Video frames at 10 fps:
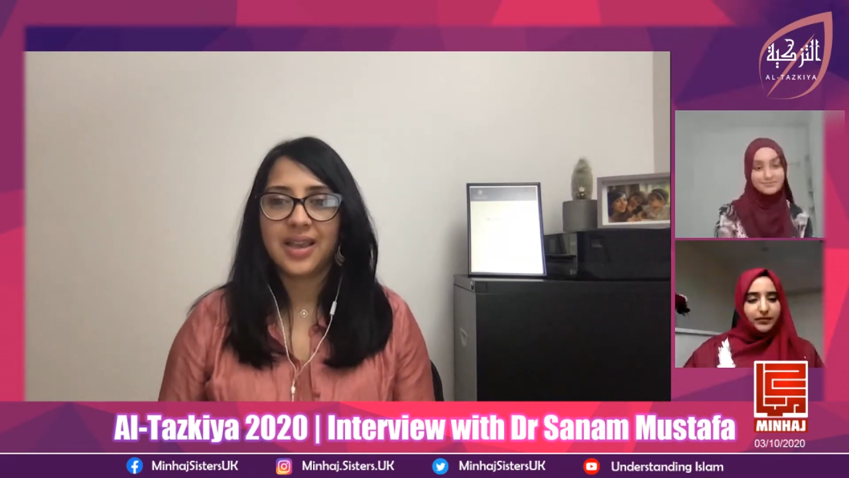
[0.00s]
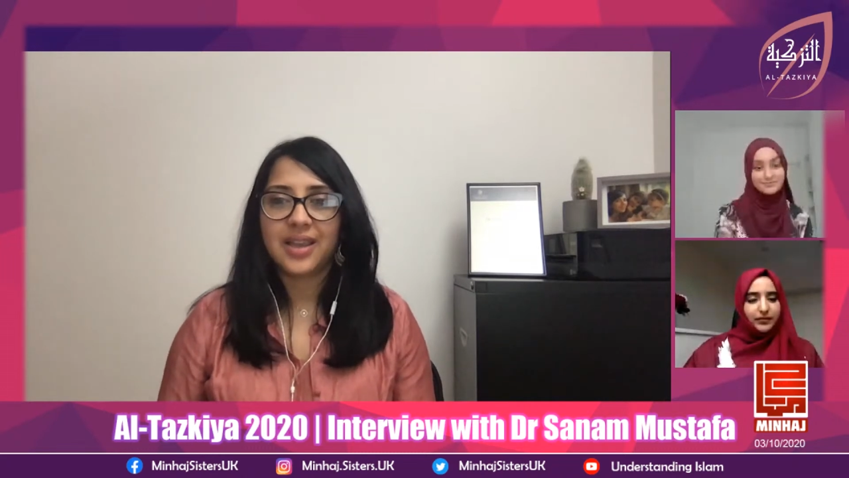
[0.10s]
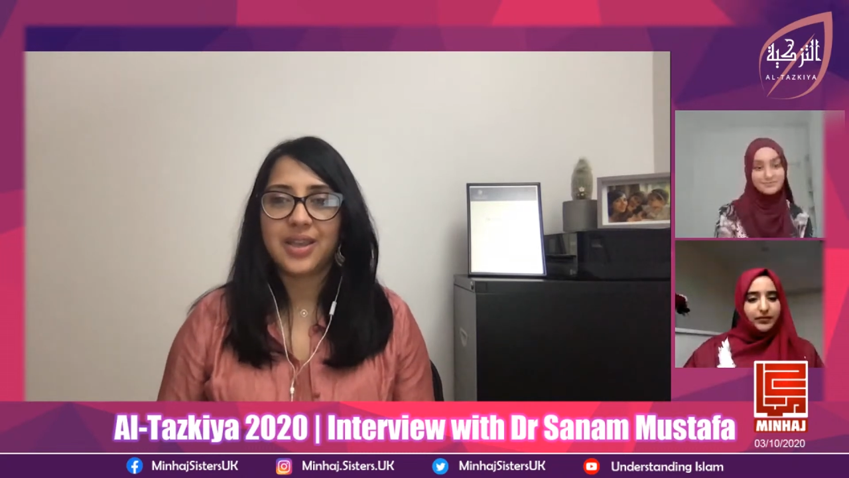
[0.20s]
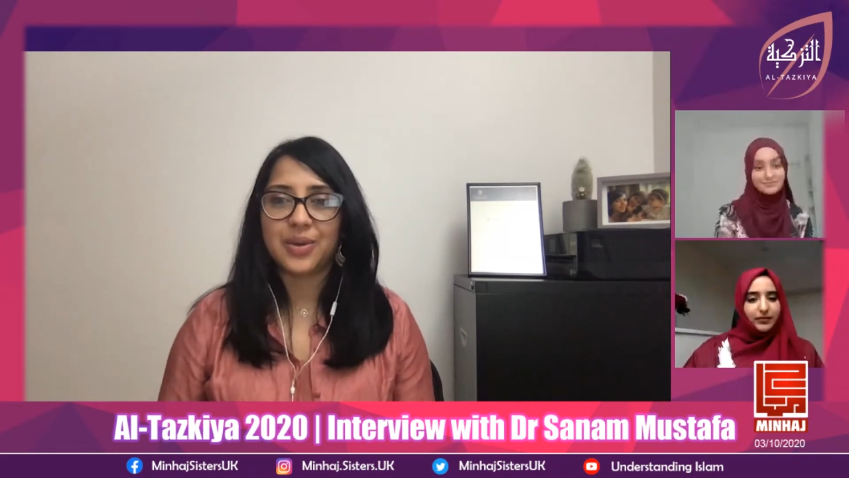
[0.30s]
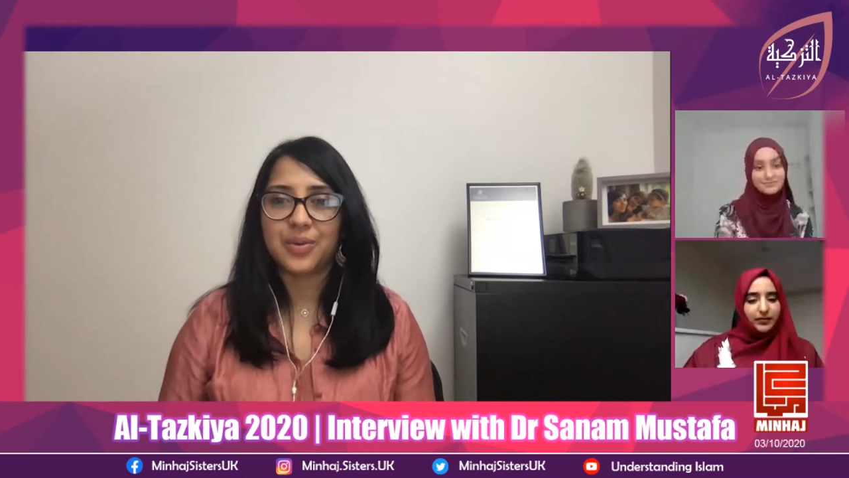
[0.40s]

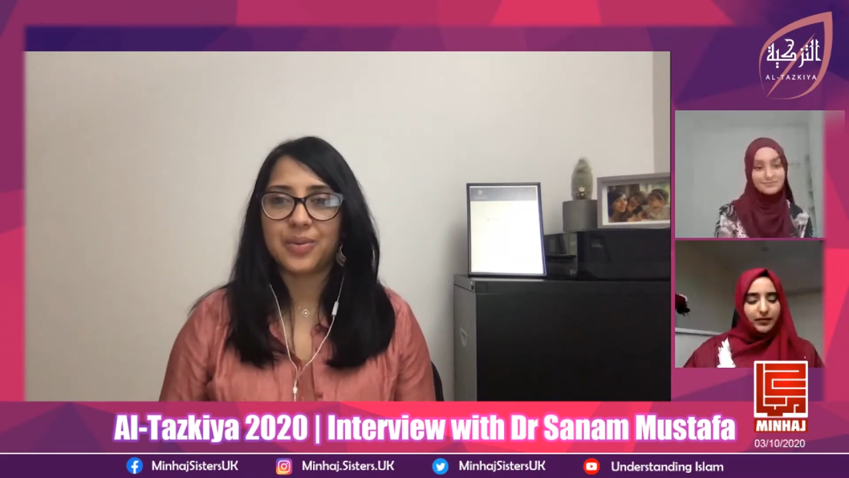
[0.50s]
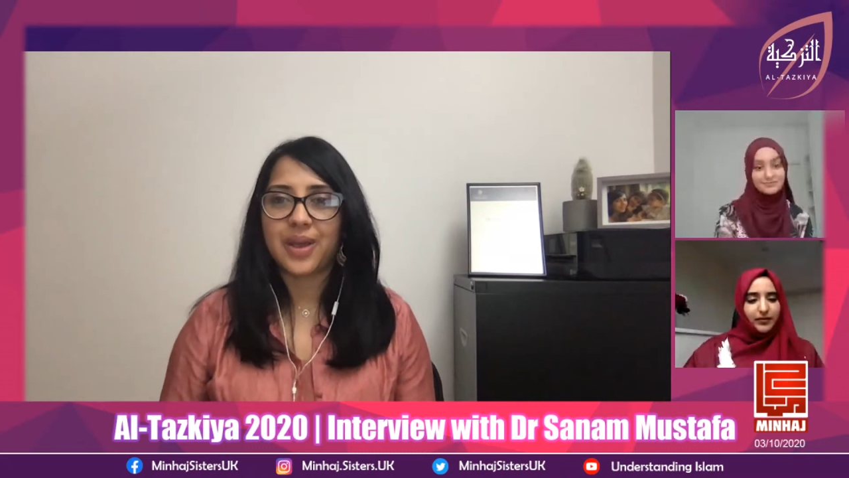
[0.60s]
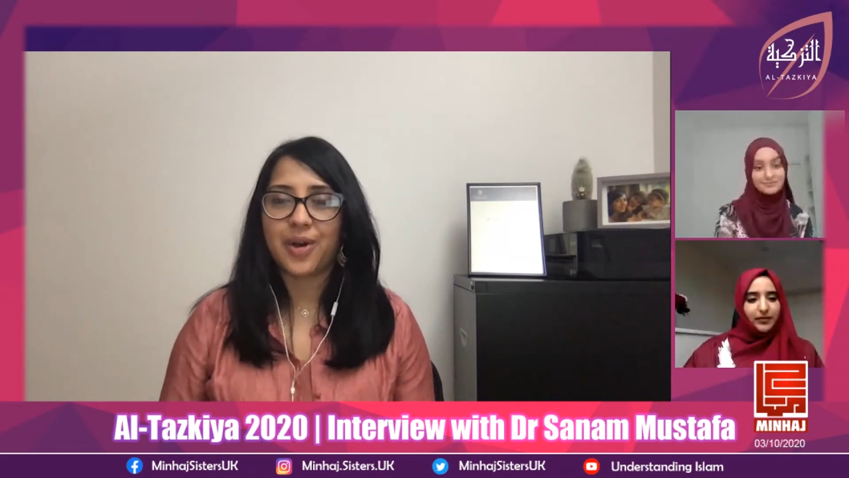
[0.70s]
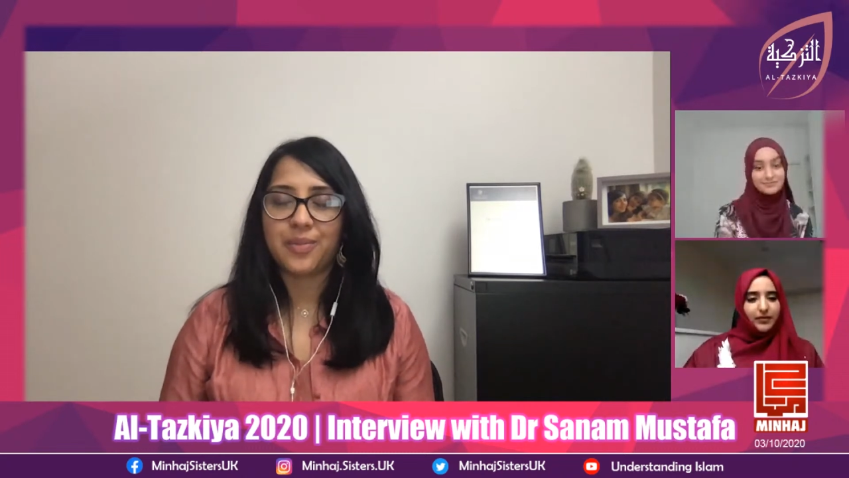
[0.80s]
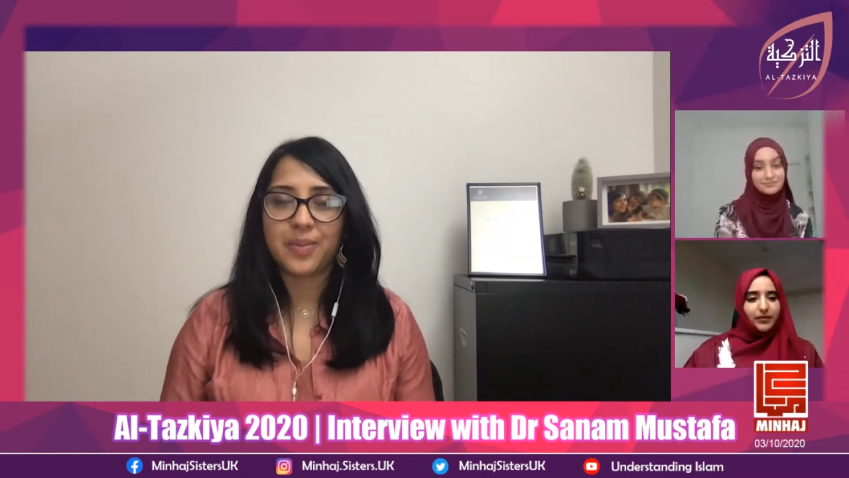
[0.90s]
he'll
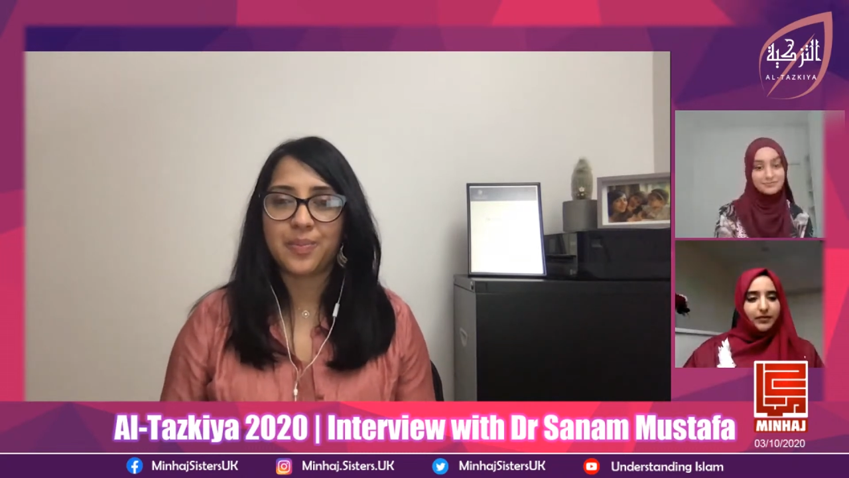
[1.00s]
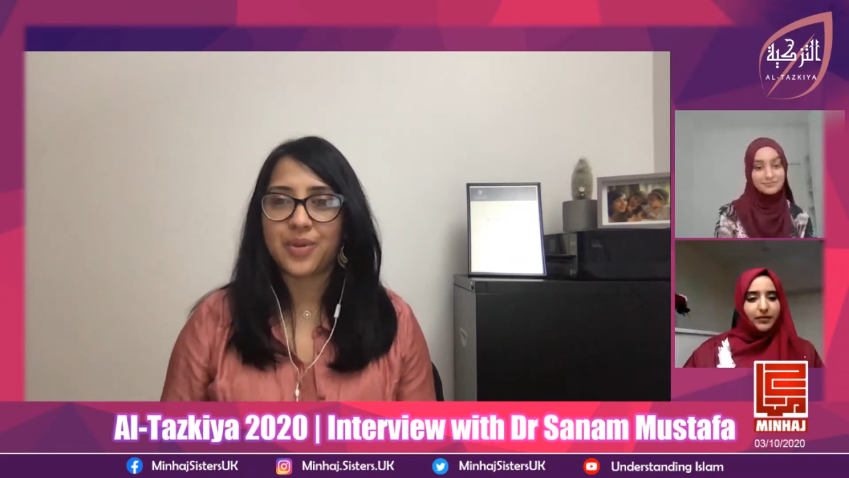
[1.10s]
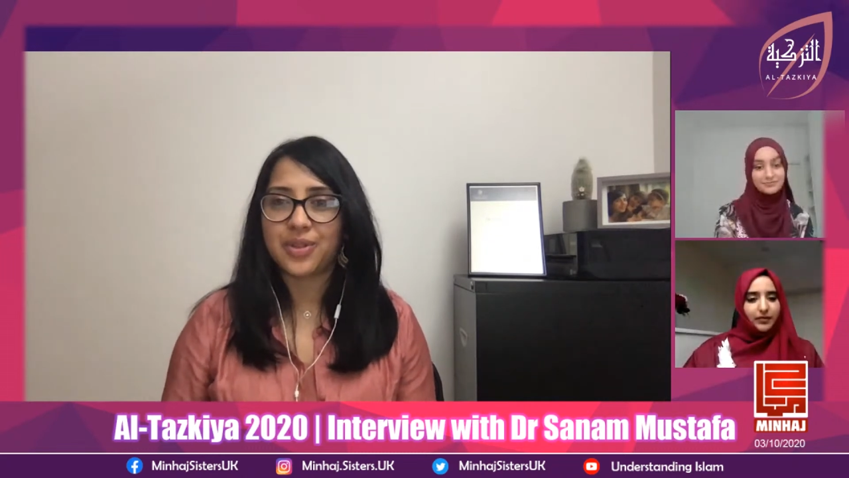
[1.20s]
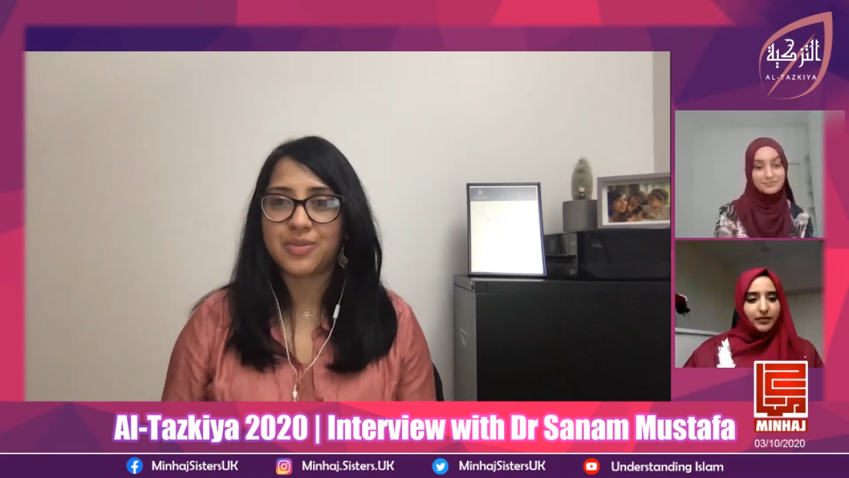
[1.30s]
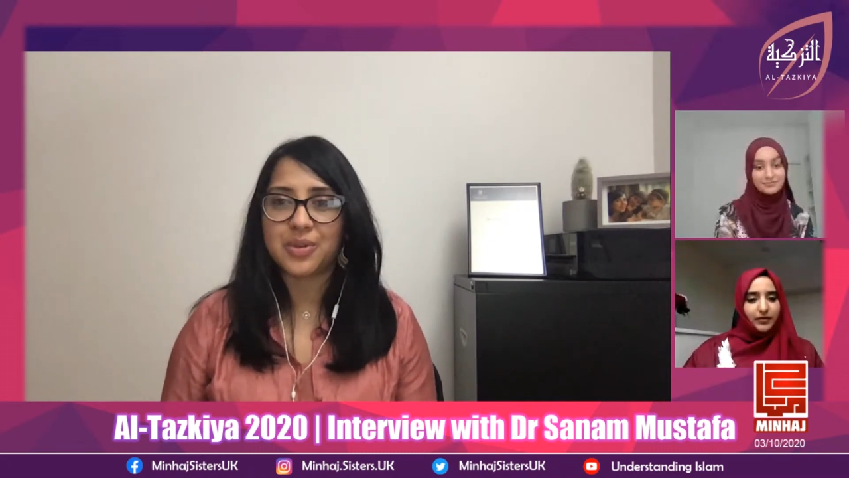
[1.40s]
help me
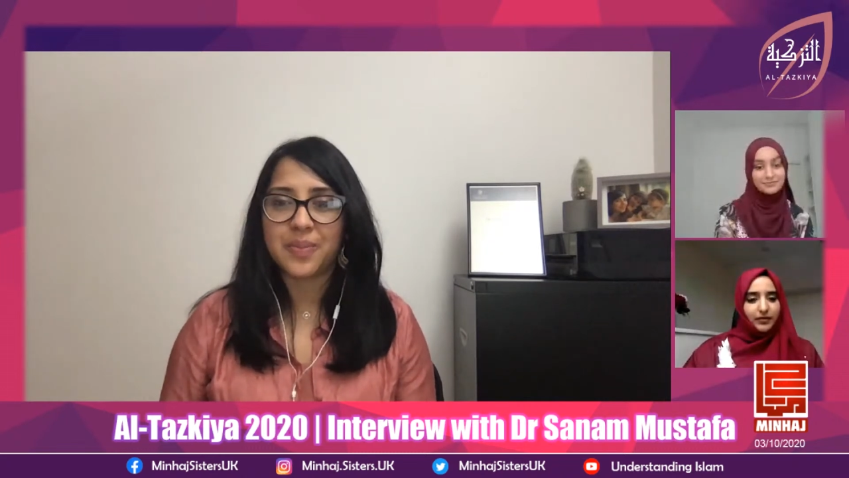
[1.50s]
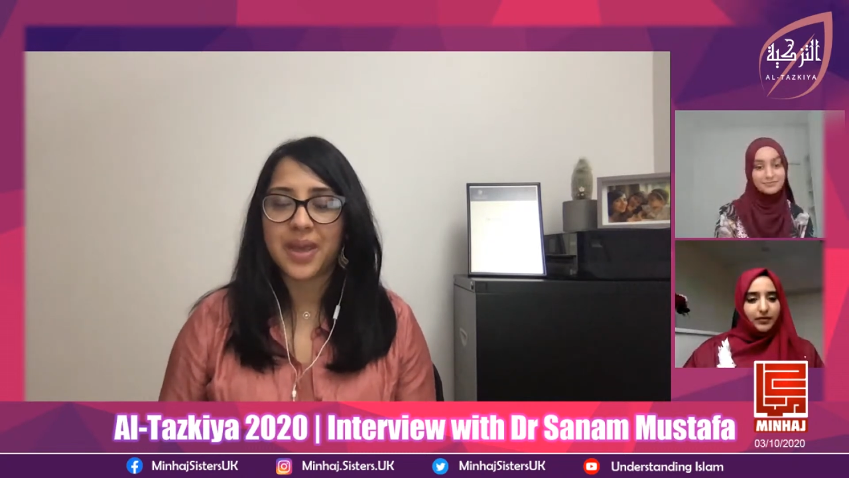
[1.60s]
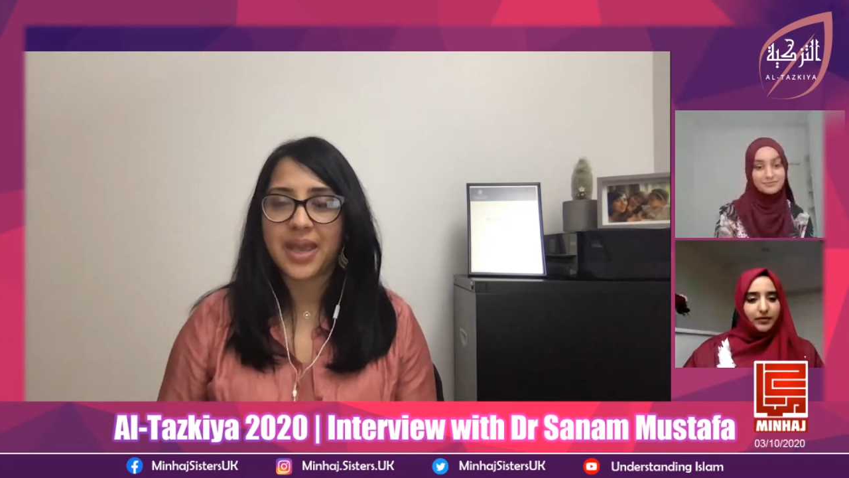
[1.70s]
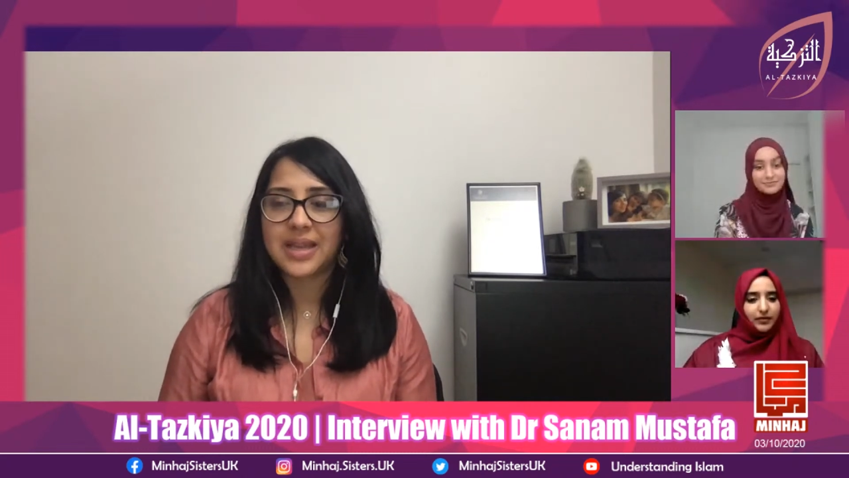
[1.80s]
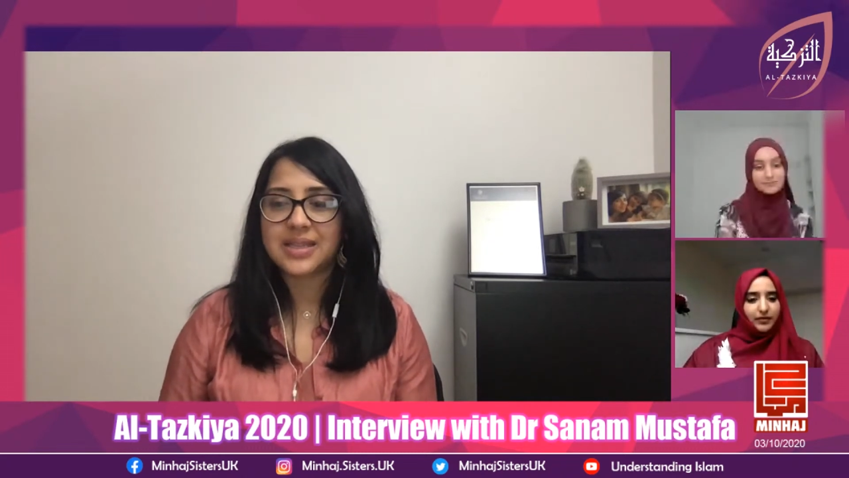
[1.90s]
put them to
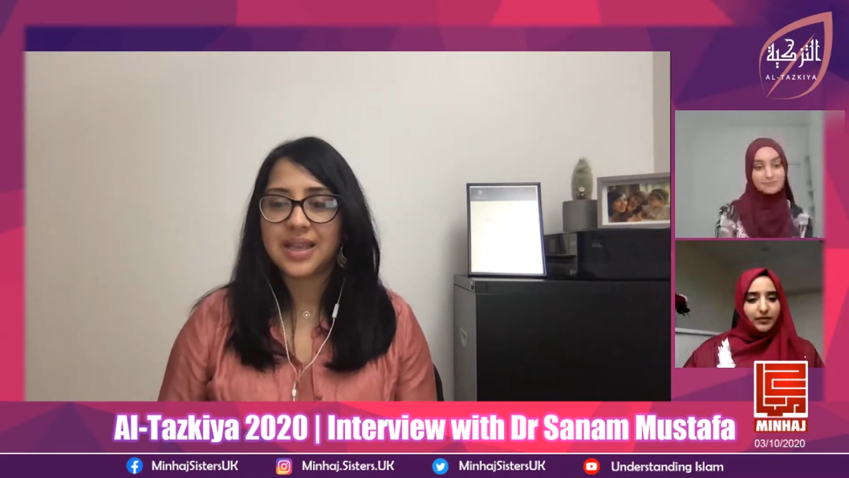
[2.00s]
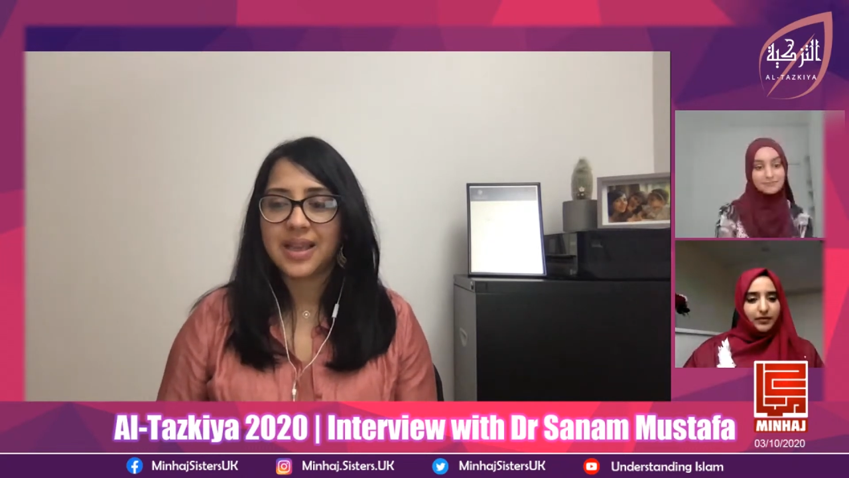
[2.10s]
bed.